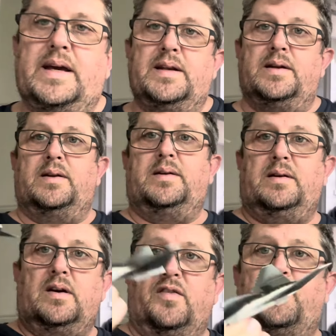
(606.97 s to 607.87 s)
end
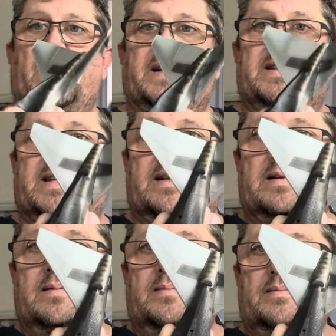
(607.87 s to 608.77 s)
I've painted.
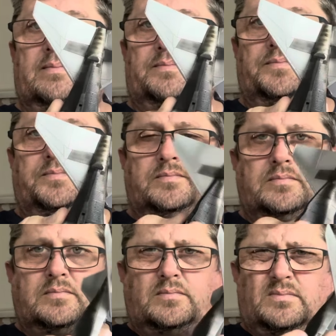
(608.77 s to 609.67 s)

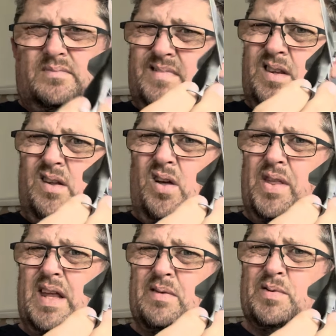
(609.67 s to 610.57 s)
I
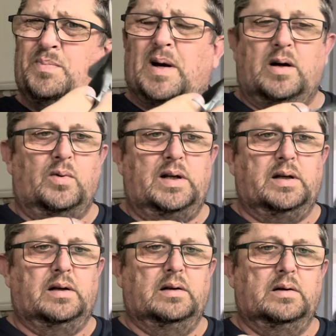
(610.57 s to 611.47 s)
think that was part 1.
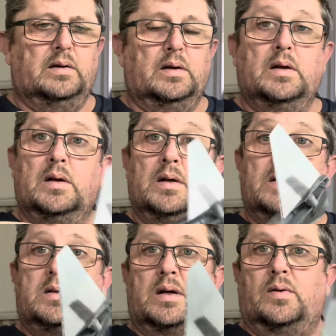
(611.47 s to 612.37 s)

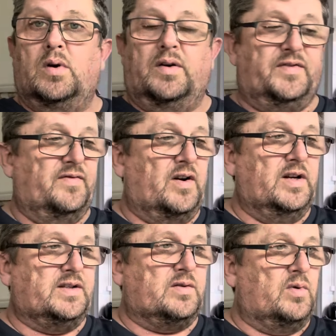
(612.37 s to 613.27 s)
So I've
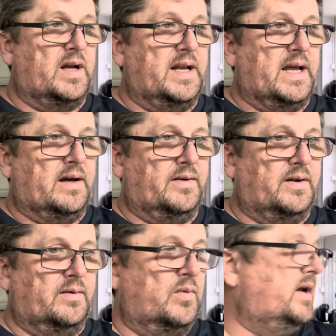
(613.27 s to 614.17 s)
devised a way now
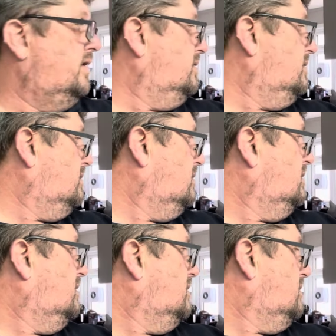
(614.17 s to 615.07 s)
that when
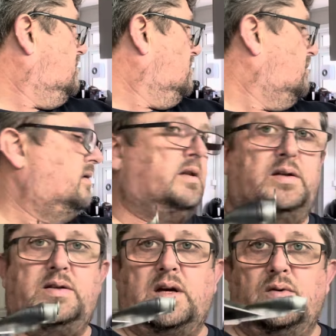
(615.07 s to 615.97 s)

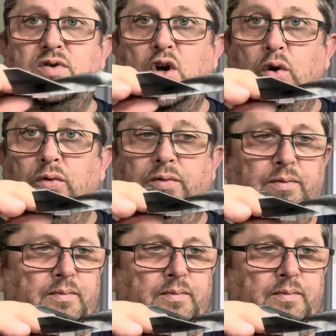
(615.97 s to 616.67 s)
this goes on,